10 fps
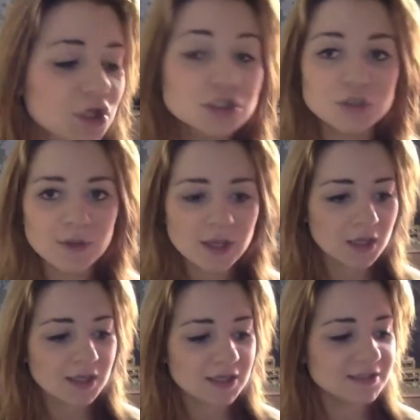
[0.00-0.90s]
You can do it
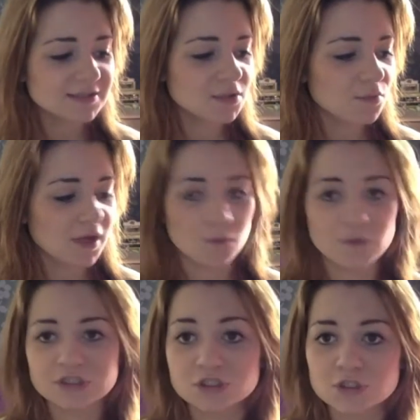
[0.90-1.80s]
an easier way,
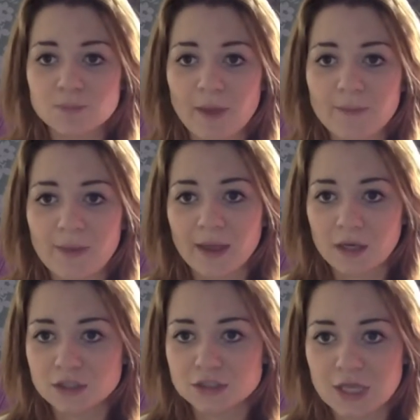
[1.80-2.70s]
which is just by
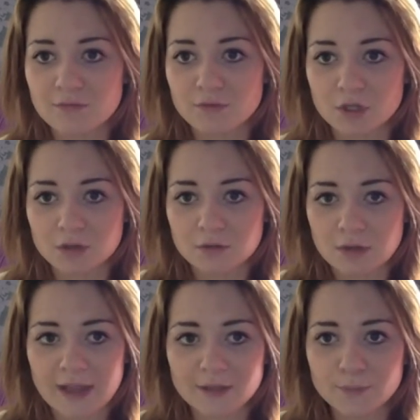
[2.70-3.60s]
buying a general
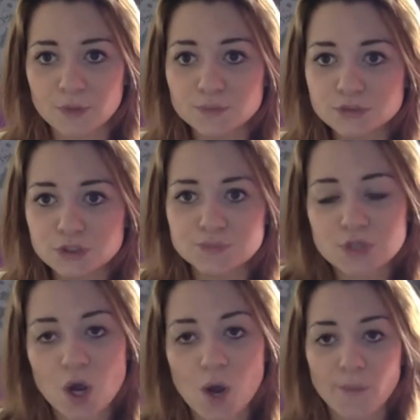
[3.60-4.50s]
like boob tube
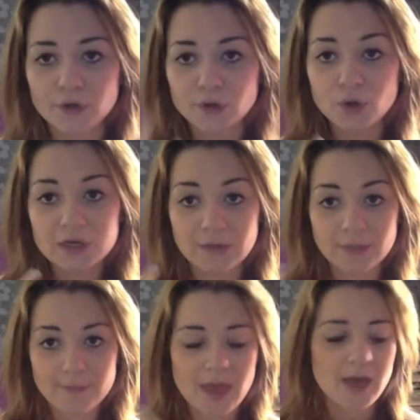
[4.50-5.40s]
top and cutting out
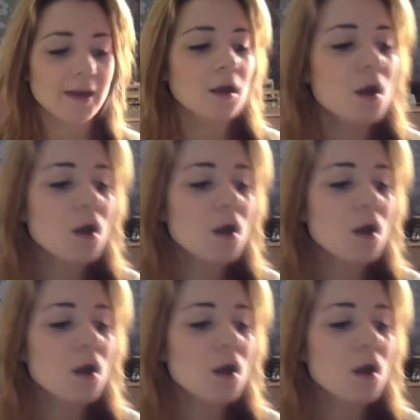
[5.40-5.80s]
the back,